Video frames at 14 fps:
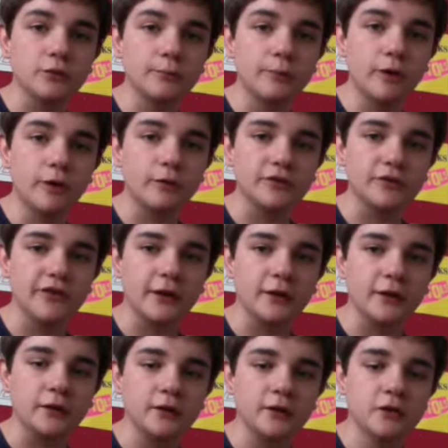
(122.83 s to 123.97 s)
Paul
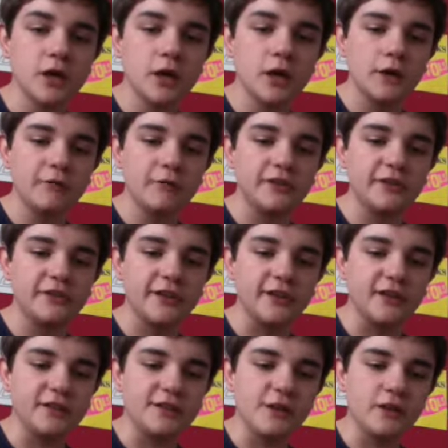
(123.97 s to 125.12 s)
II
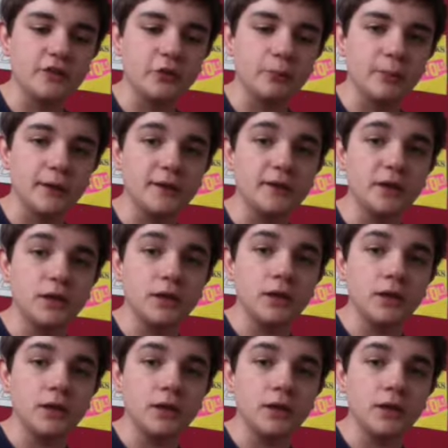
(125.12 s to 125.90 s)
visited Dublin,